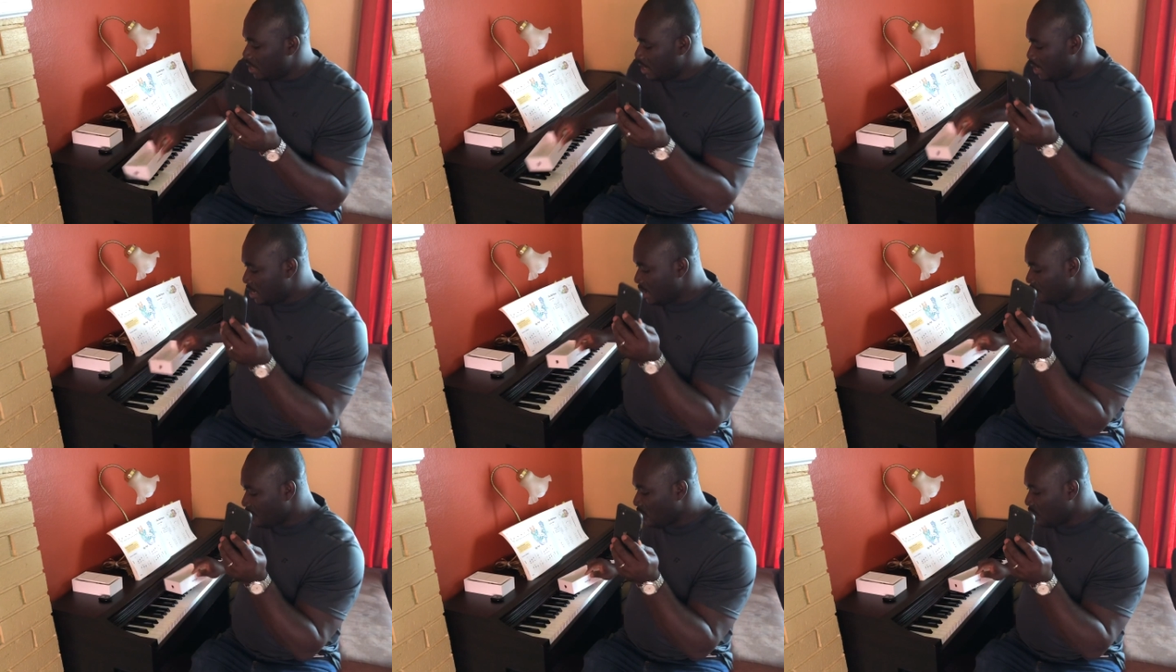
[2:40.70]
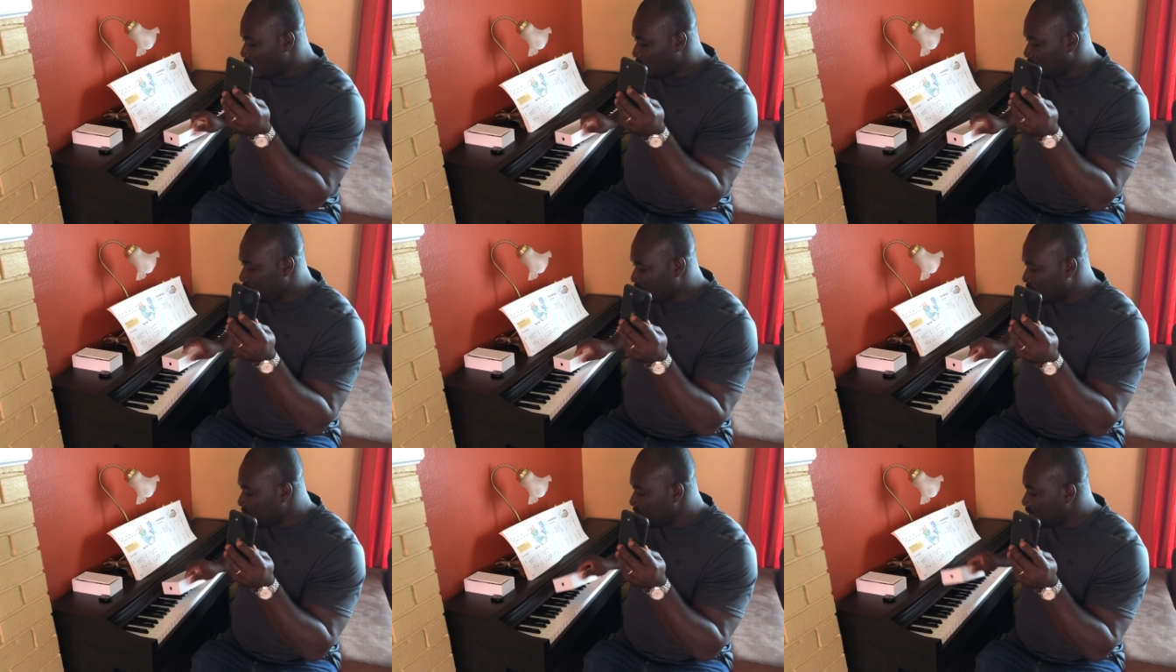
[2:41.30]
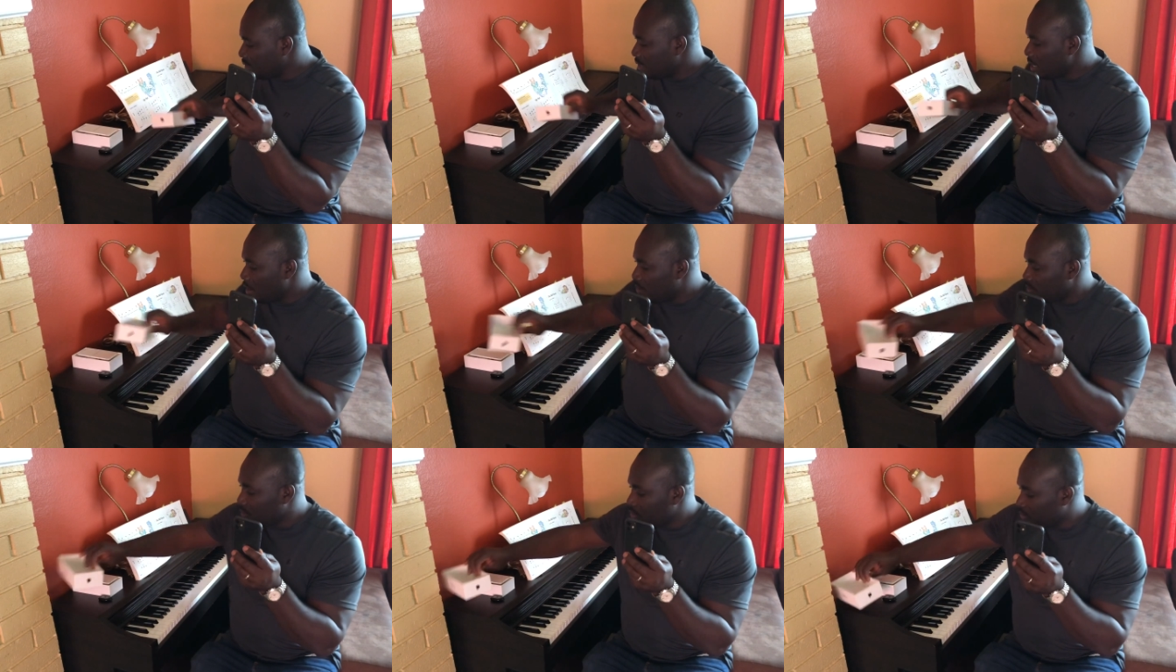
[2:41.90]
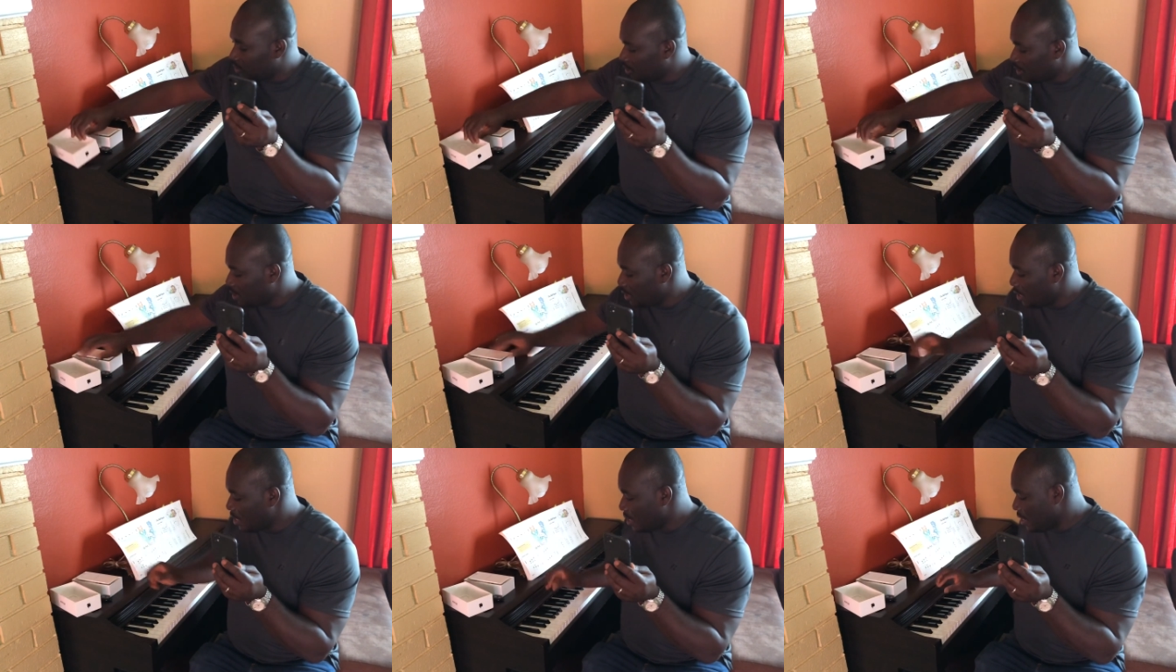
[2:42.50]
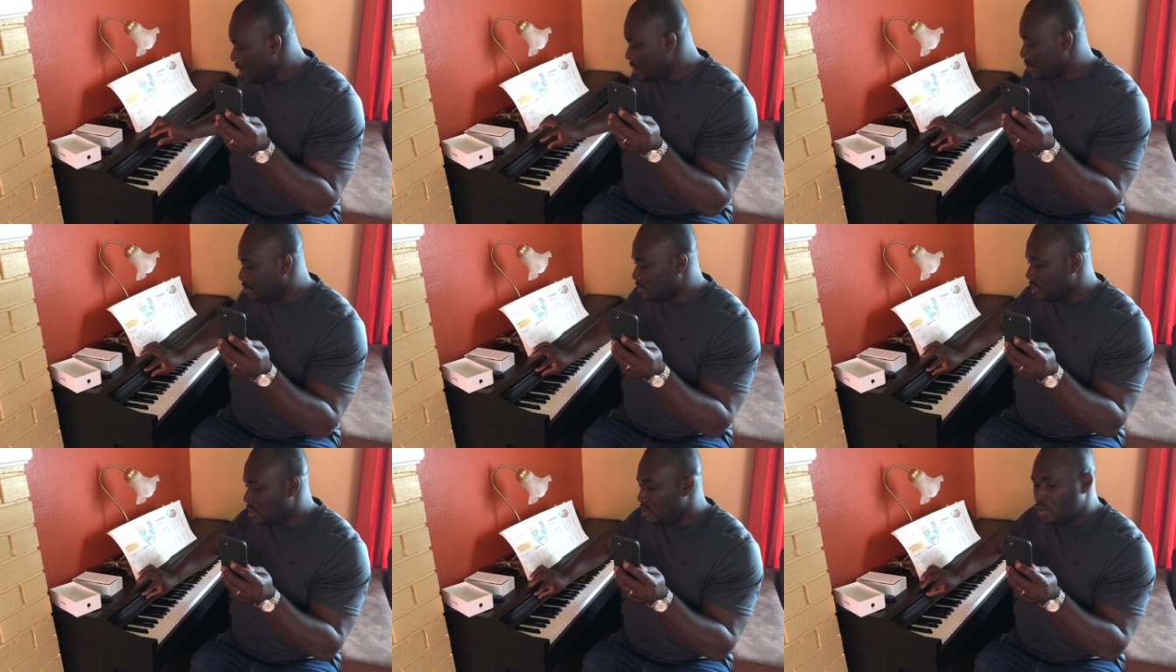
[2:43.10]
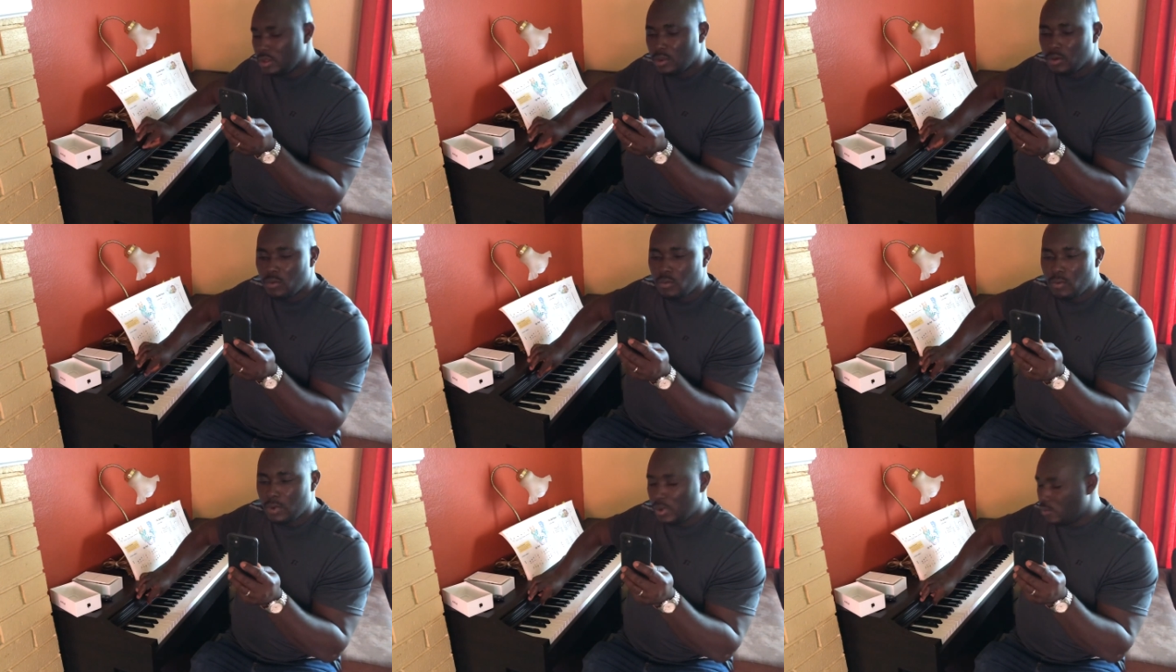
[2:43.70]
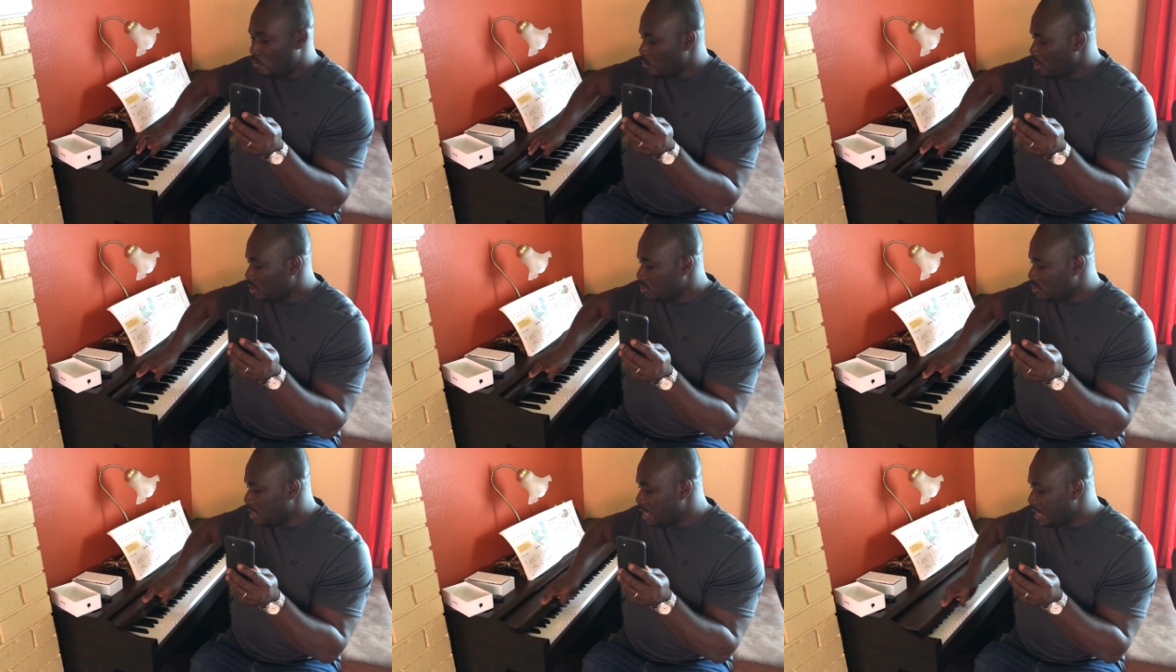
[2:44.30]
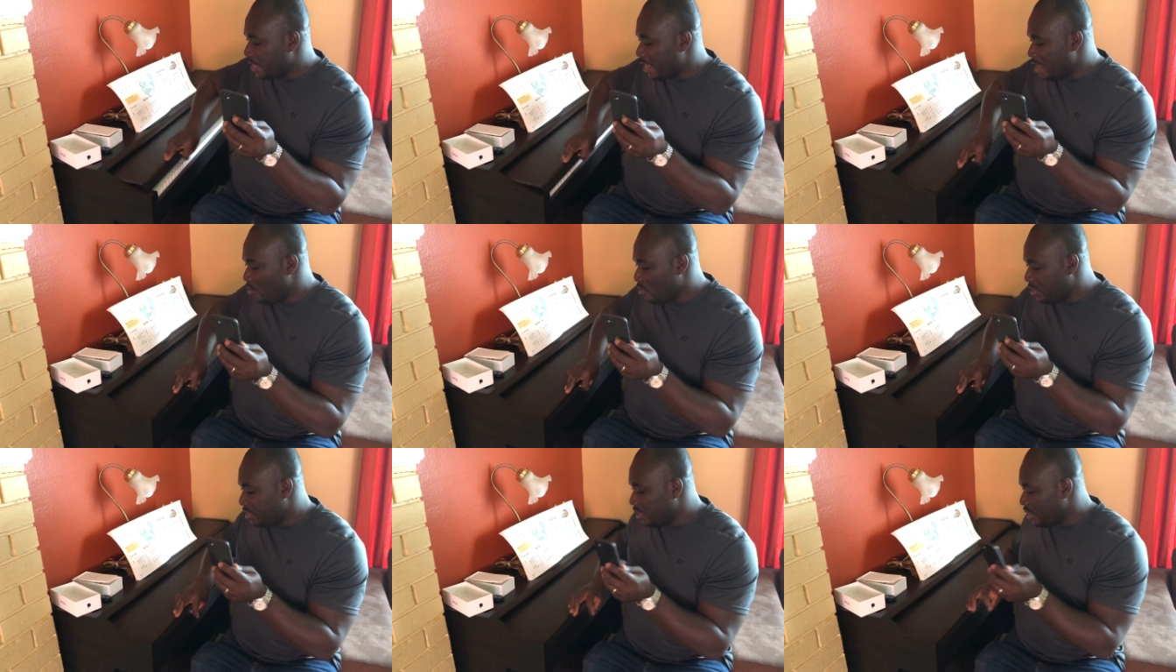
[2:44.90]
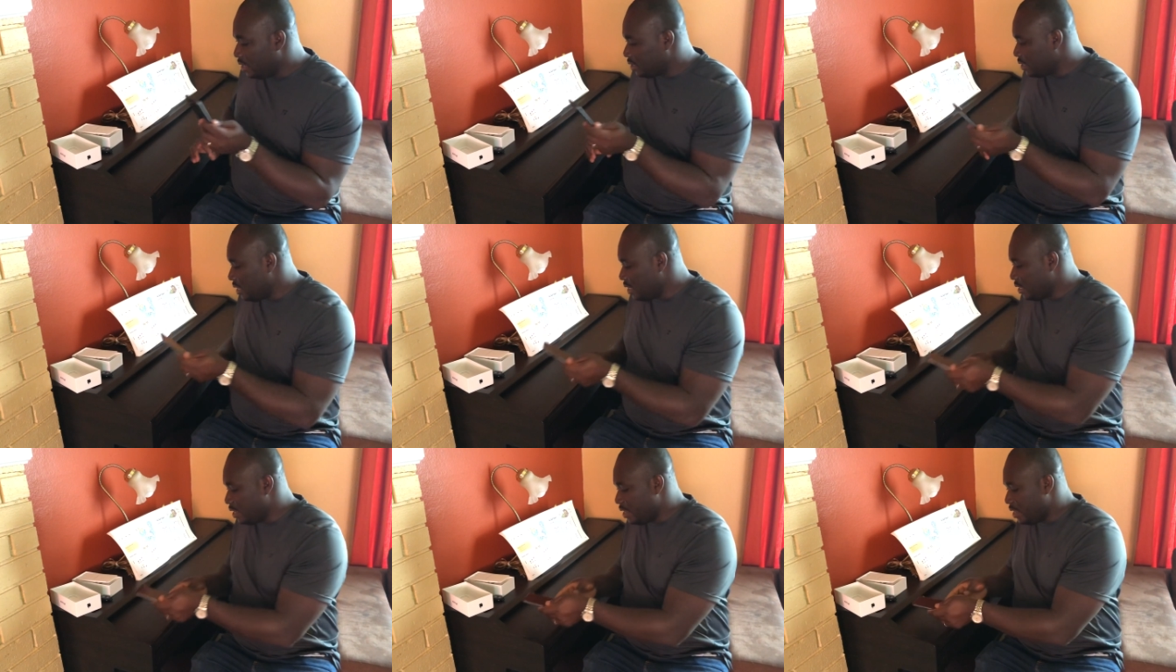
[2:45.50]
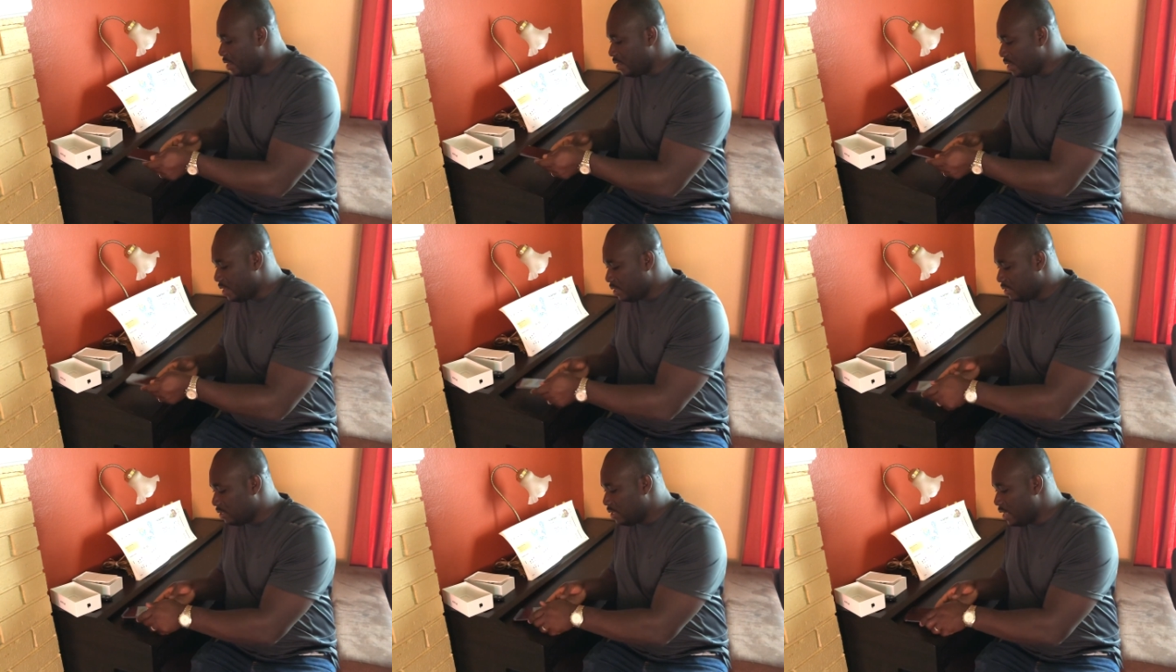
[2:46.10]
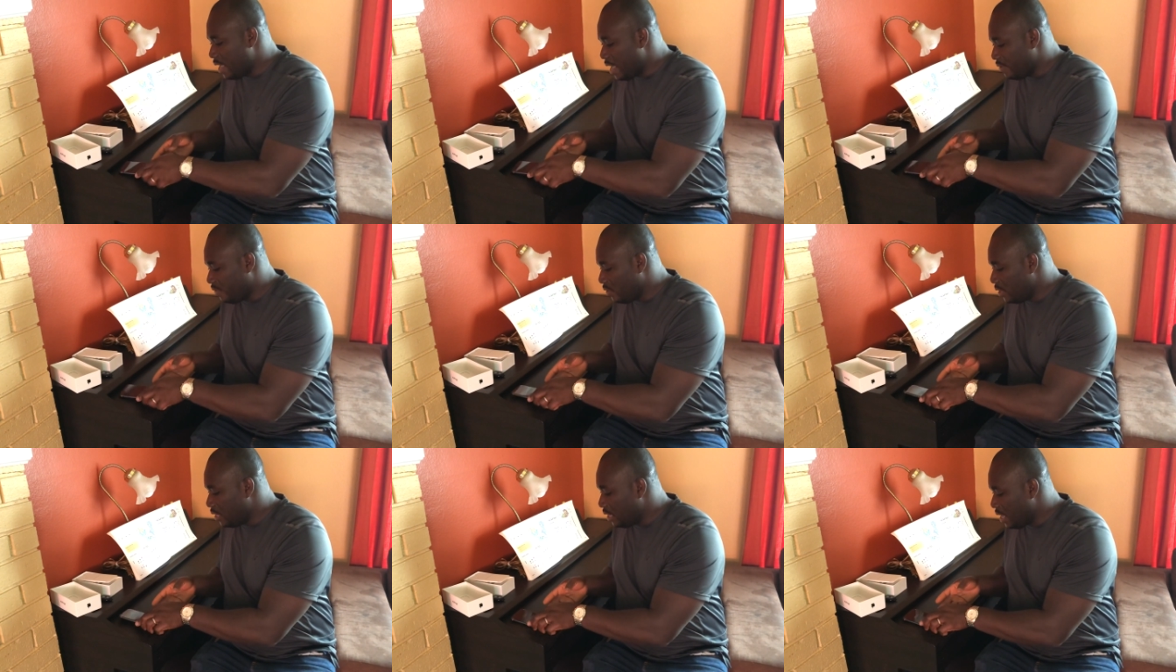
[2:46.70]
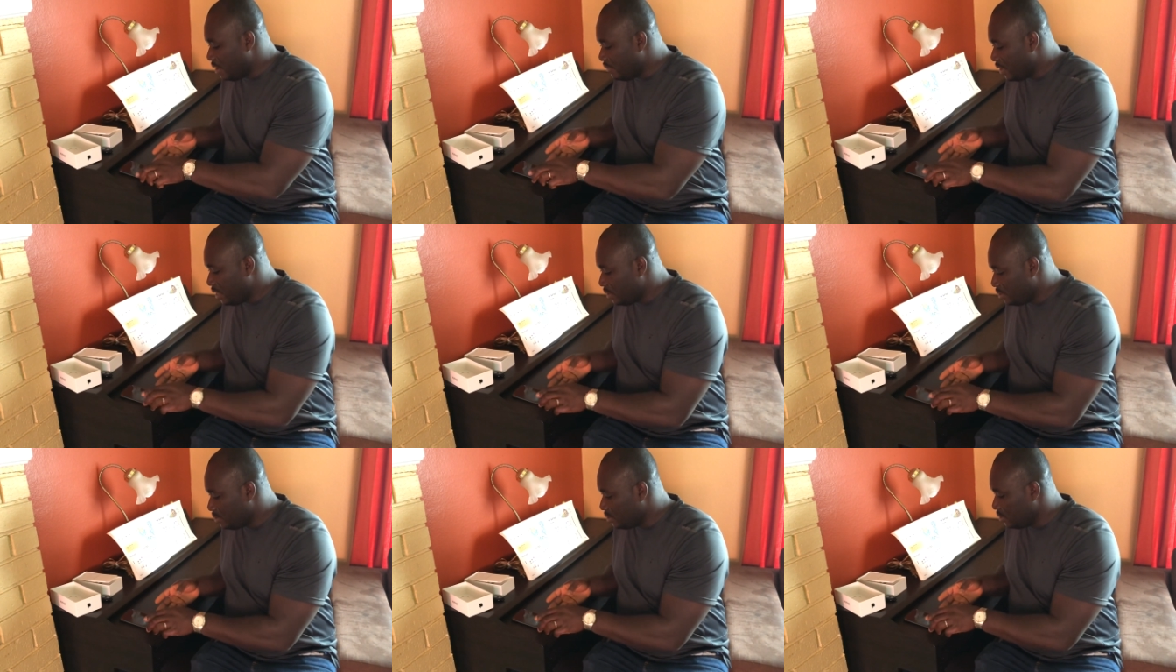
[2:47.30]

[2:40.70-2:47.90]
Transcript: and I'm gonna set it down to see what really came with it. And here is the iPhone 11,